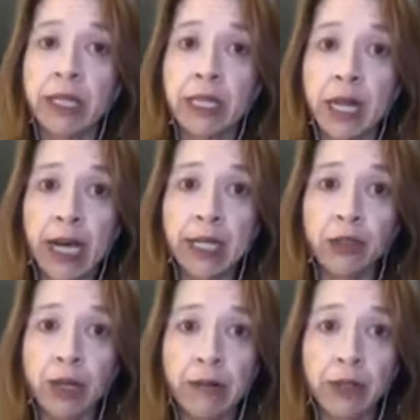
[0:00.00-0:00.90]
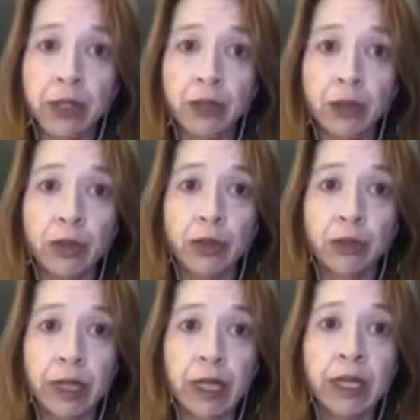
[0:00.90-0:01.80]
not travel to North
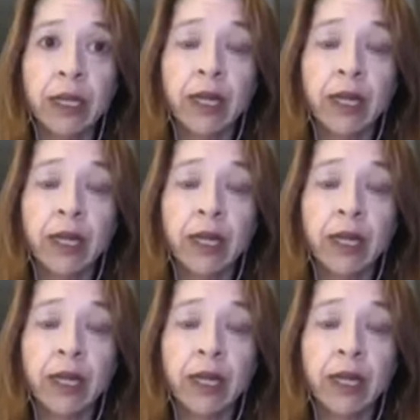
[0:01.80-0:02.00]
Korea.